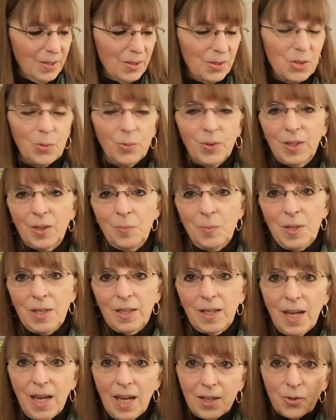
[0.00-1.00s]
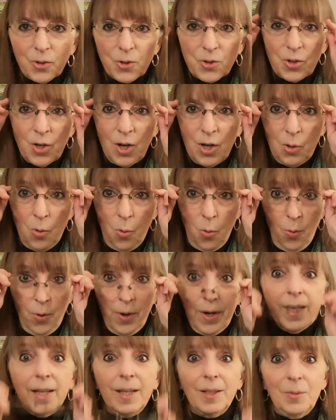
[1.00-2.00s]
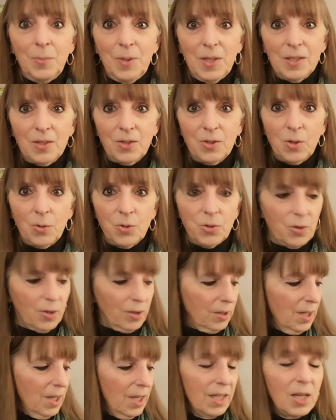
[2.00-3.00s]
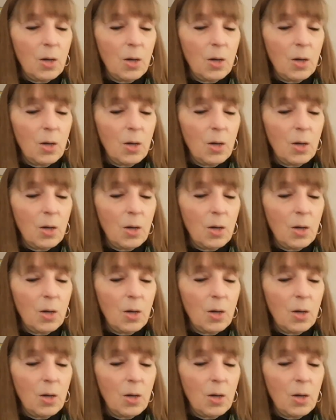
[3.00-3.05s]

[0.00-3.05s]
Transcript: So it can be a candle song or it can be a snow song.